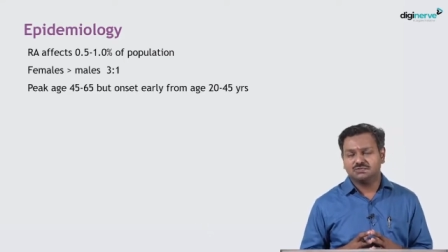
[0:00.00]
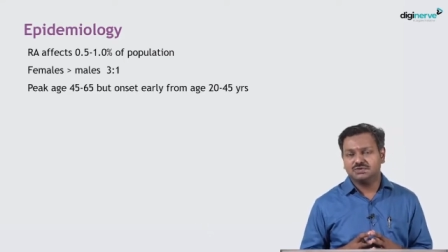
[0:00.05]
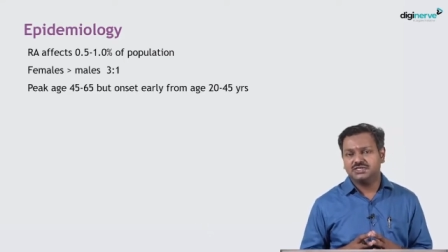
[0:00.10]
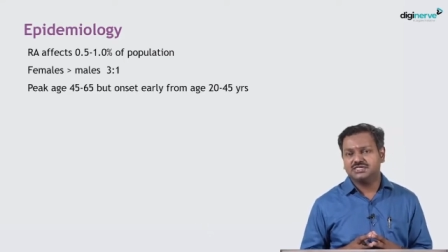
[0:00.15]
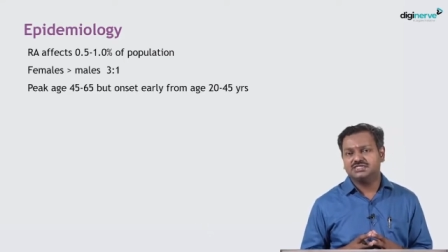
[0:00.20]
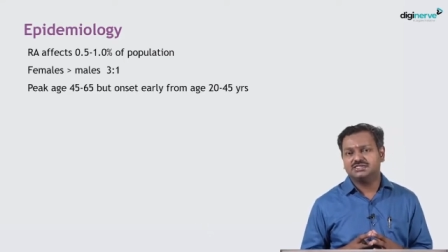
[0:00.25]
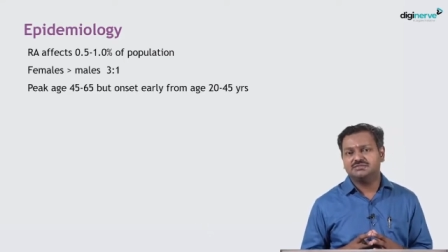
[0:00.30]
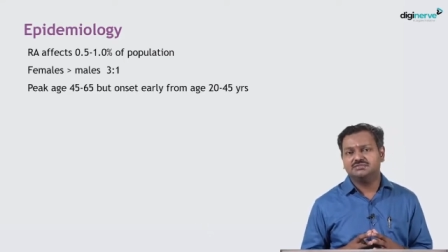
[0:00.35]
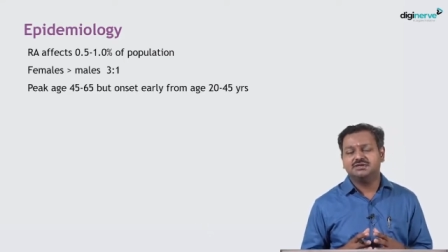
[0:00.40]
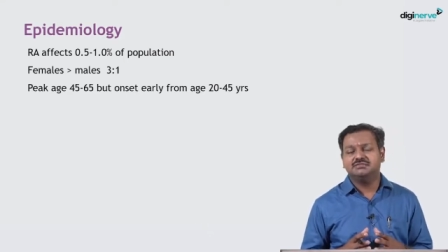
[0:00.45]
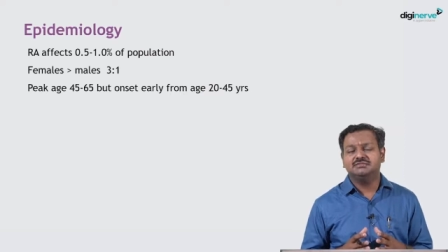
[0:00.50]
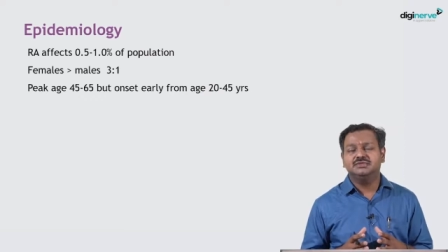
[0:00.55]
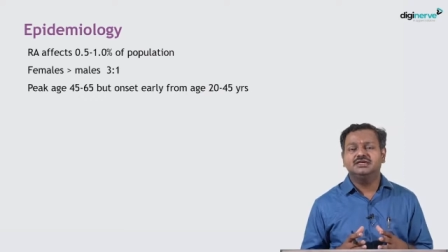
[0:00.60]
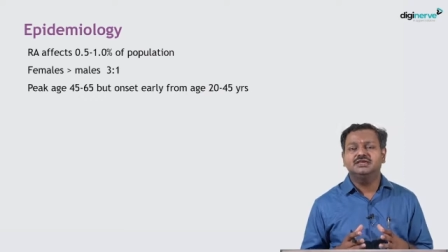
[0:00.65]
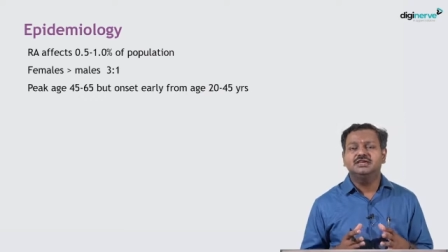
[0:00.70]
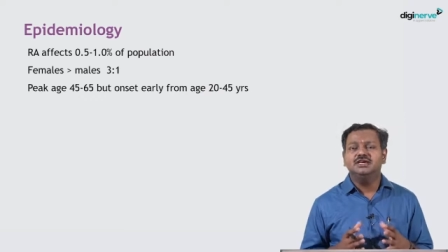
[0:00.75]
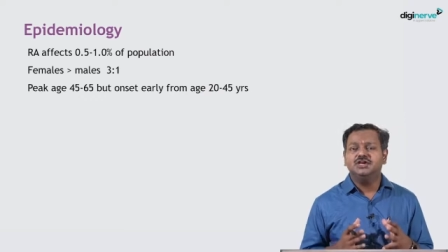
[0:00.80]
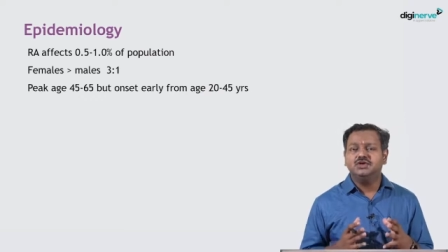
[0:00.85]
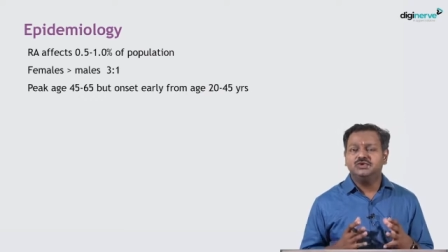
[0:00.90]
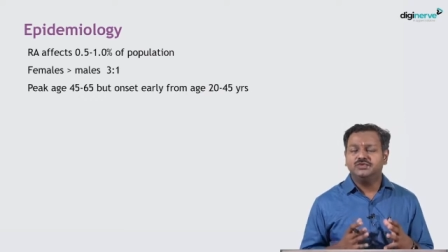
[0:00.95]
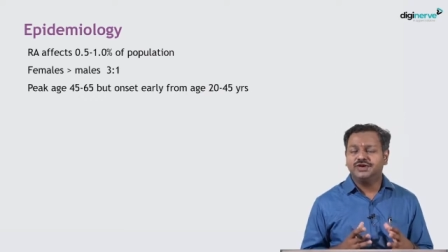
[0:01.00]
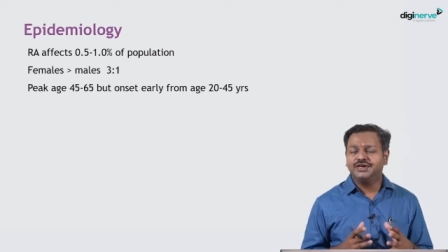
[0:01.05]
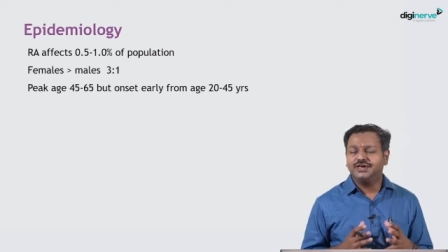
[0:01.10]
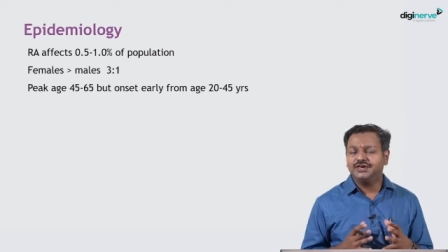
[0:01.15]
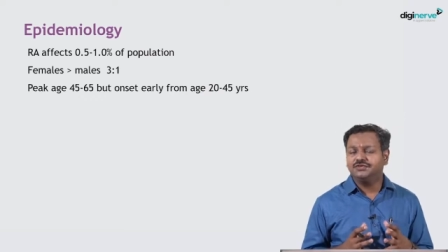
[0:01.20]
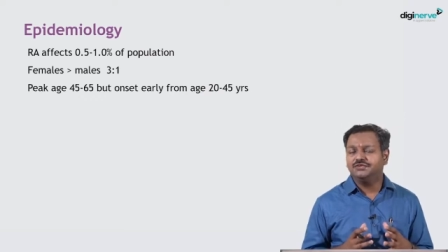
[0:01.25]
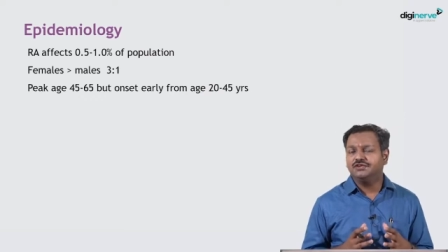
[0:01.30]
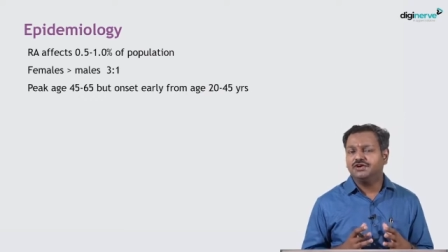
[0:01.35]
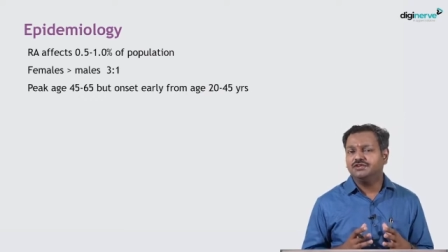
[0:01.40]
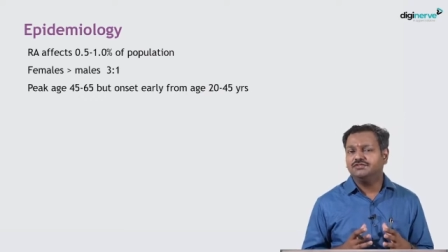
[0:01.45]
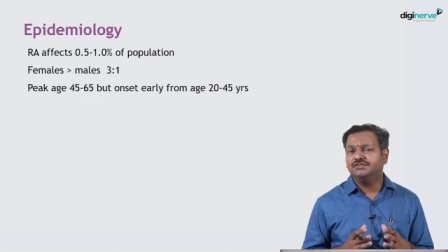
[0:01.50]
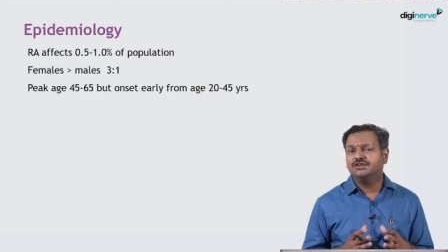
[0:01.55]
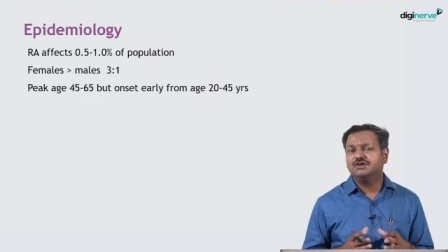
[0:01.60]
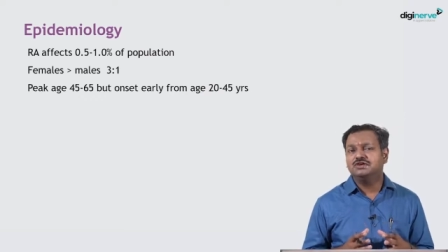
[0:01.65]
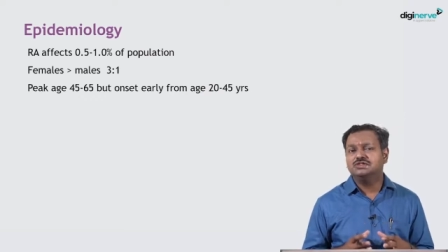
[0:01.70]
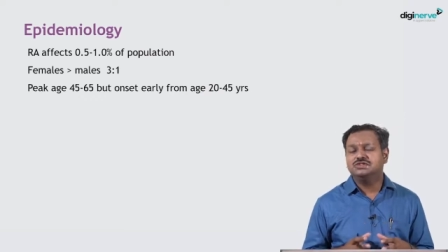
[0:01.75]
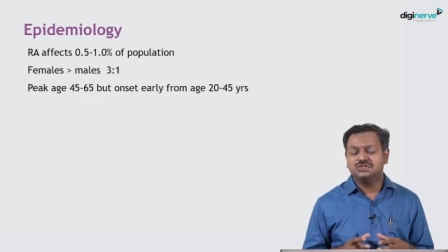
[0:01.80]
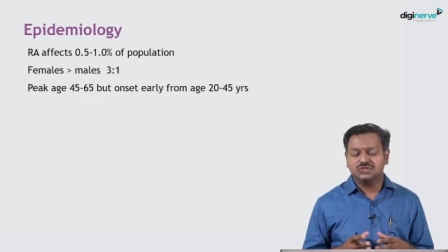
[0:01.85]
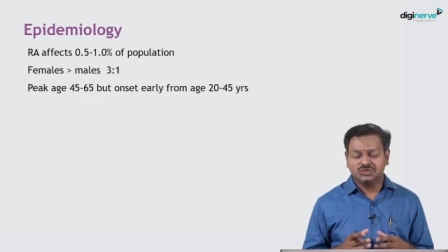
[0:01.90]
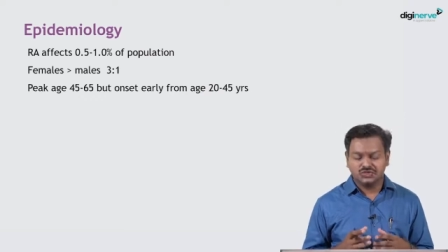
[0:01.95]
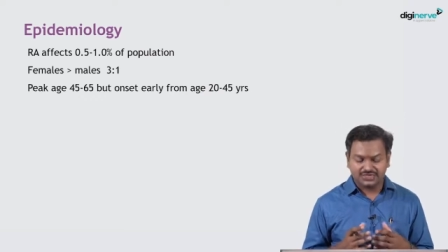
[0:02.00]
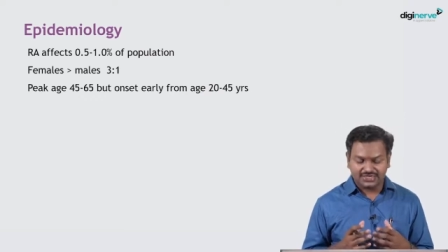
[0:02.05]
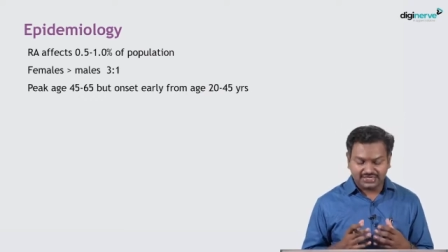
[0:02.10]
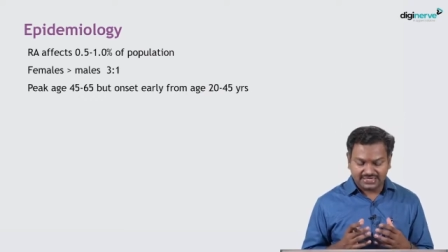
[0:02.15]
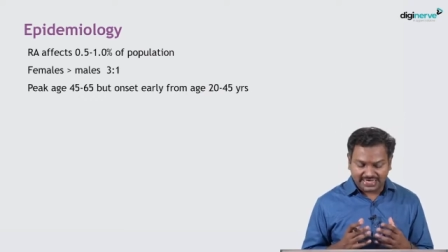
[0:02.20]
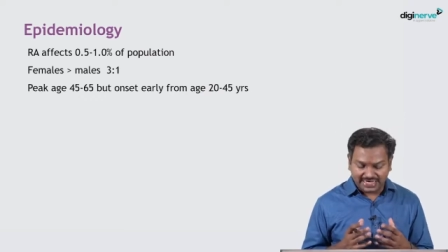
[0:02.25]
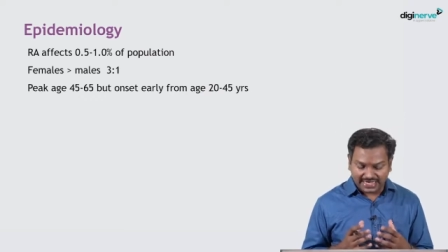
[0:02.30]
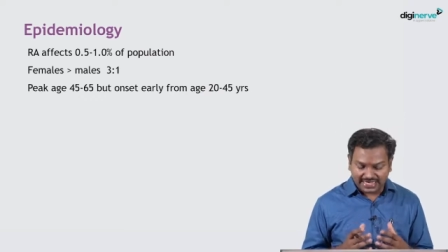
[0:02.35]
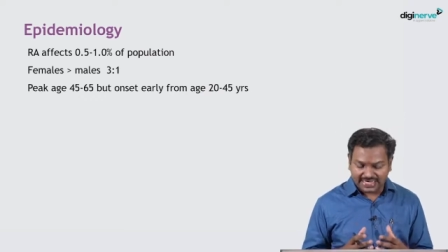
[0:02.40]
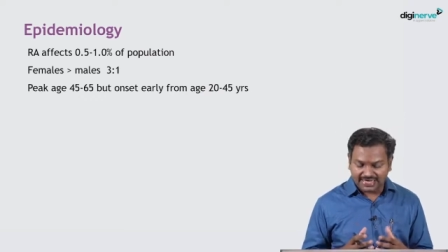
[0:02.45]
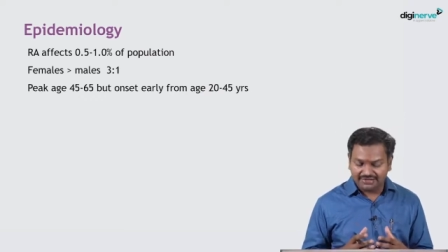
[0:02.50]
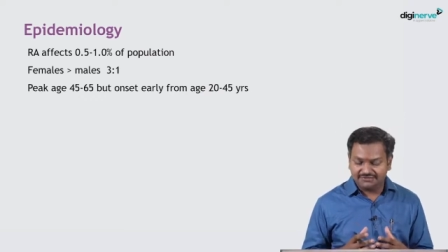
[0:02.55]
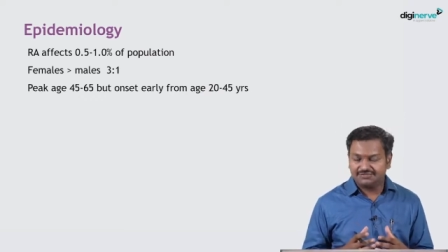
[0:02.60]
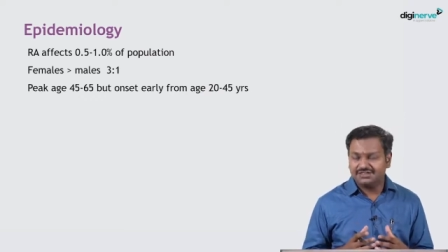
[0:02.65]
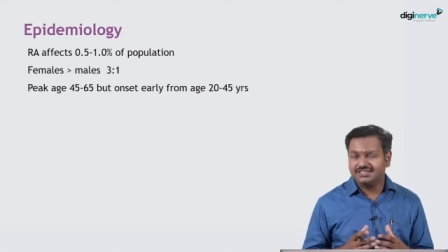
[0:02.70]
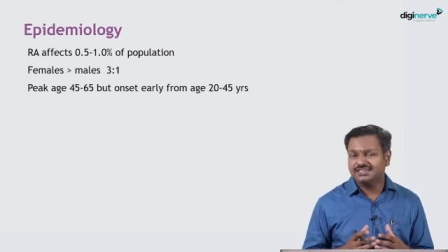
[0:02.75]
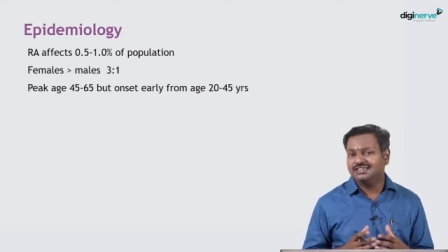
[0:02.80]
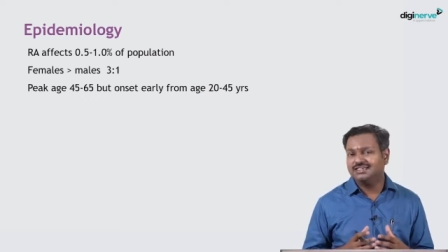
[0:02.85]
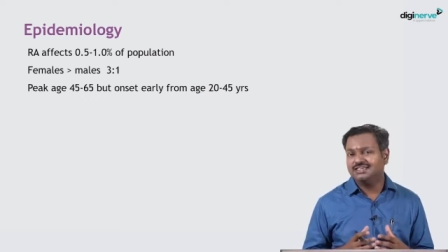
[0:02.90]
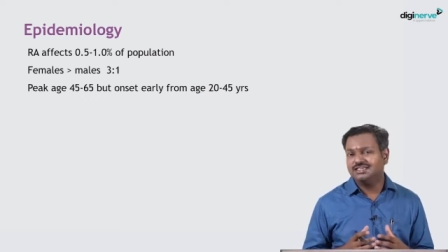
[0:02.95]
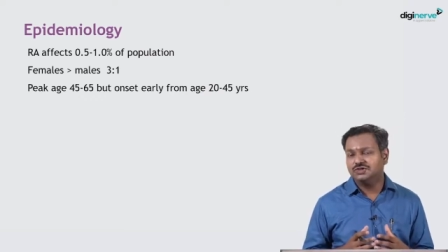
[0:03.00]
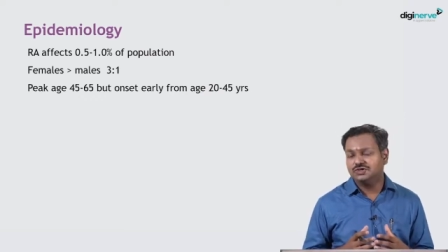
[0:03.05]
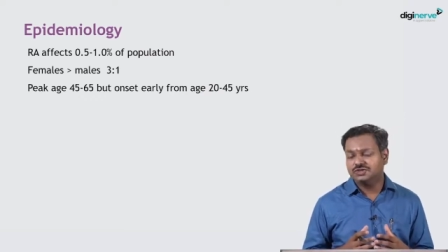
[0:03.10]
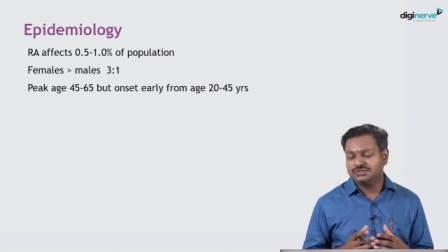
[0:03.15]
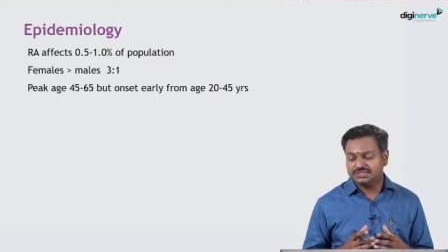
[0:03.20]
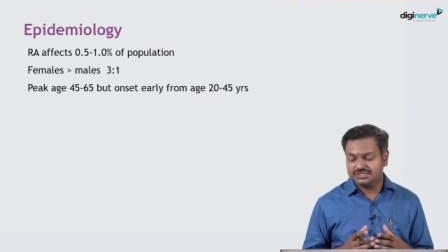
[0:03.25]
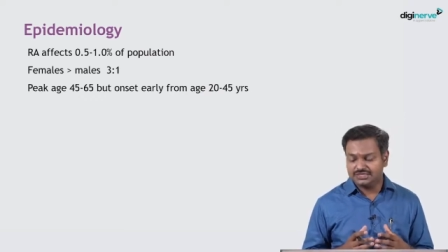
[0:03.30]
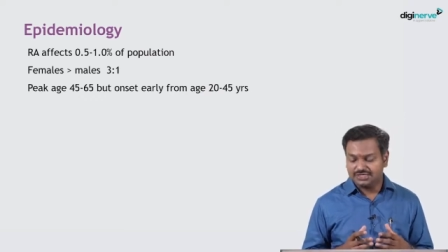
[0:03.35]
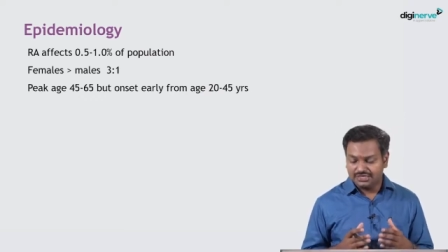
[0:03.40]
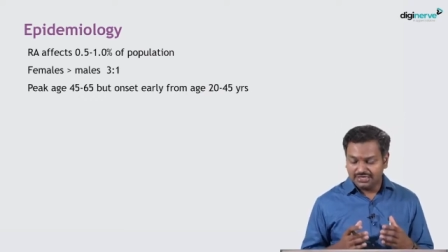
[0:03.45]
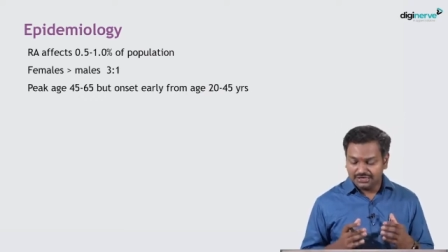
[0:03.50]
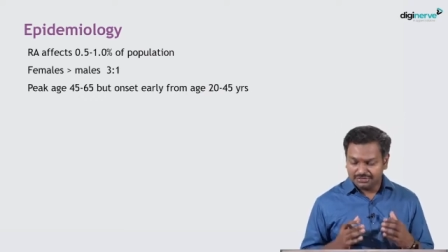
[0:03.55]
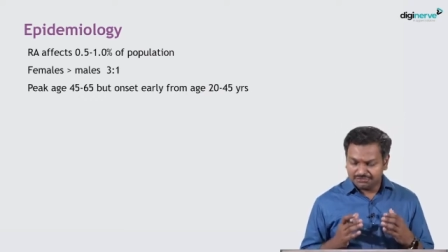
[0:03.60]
Please remember 20 to 45 also you can have in early onset,